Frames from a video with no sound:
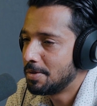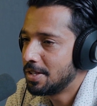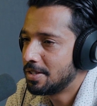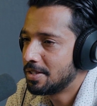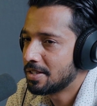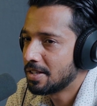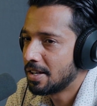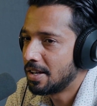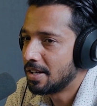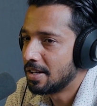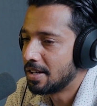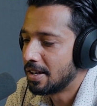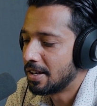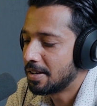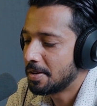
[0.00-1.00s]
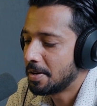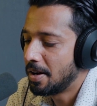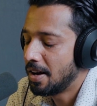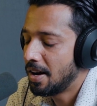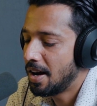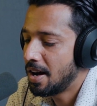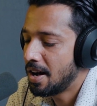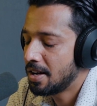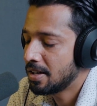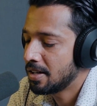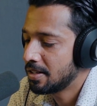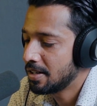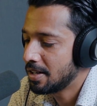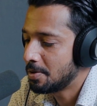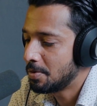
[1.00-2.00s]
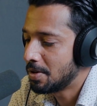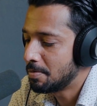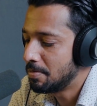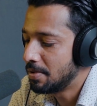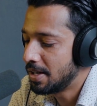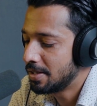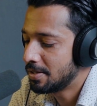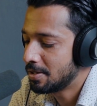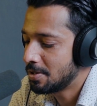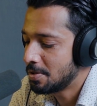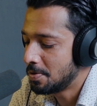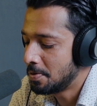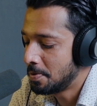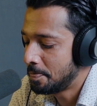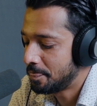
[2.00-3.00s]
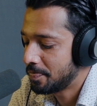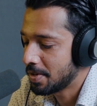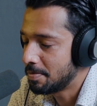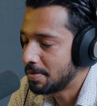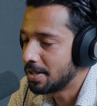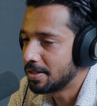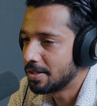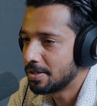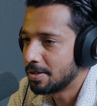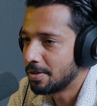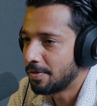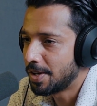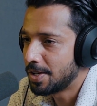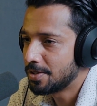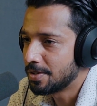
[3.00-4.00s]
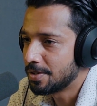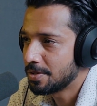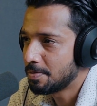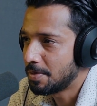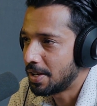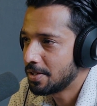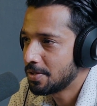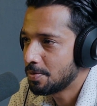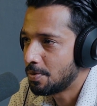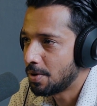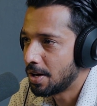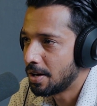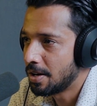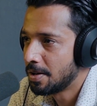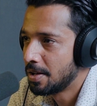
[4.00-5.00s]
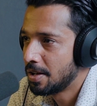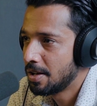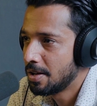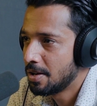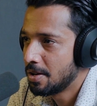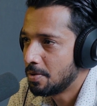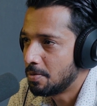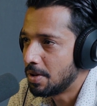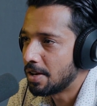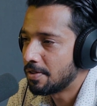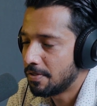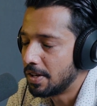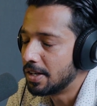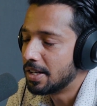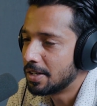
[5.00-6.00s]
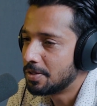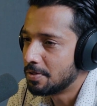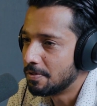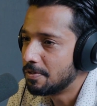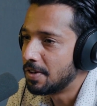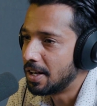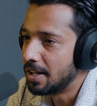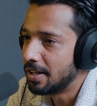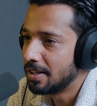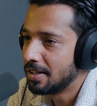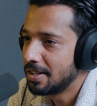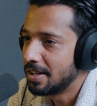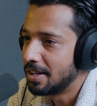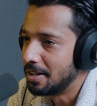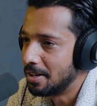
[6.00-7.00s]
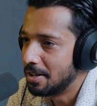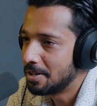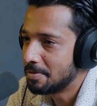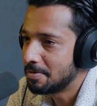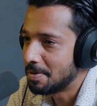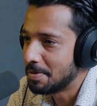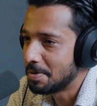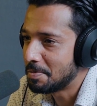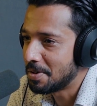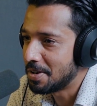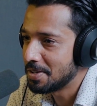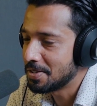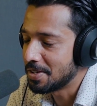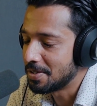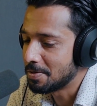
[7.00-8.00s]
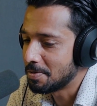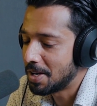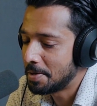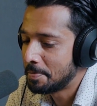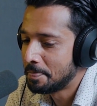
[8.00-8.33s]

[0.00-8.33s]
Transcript: we say, like, I think, like, we are blessed to be in this innovation space where we are funded to fail and learn from the process, right?